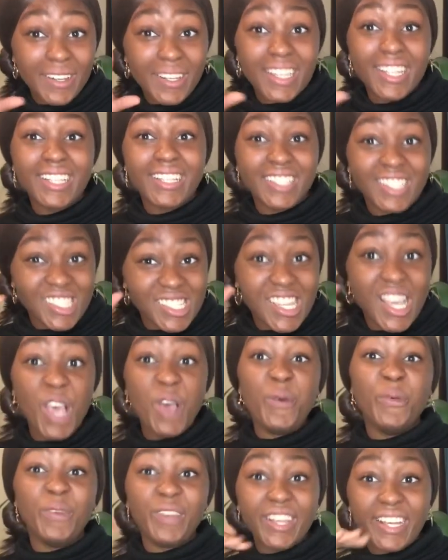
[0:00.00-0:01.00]
get
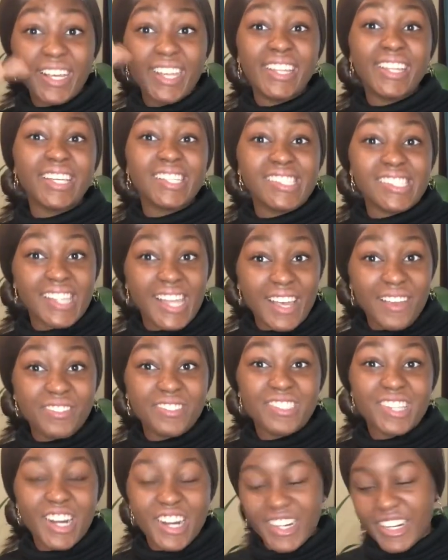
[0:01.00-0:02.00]
this life
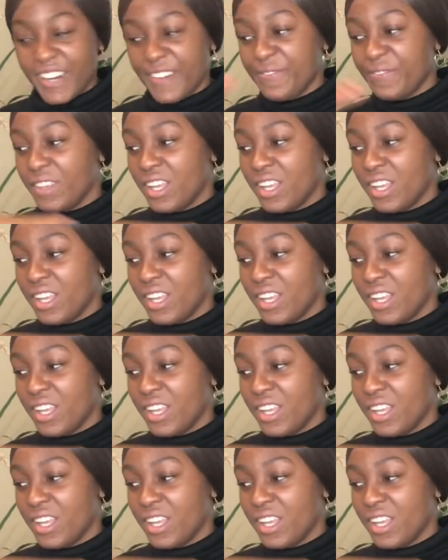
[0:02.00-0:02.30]
started.